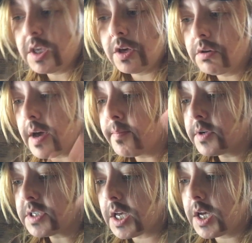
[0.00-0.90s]

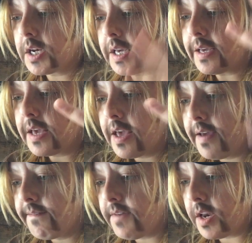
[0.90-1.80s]
Cucumbers, honey,
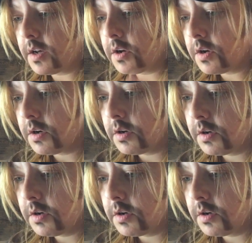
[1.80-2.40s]
vinegar,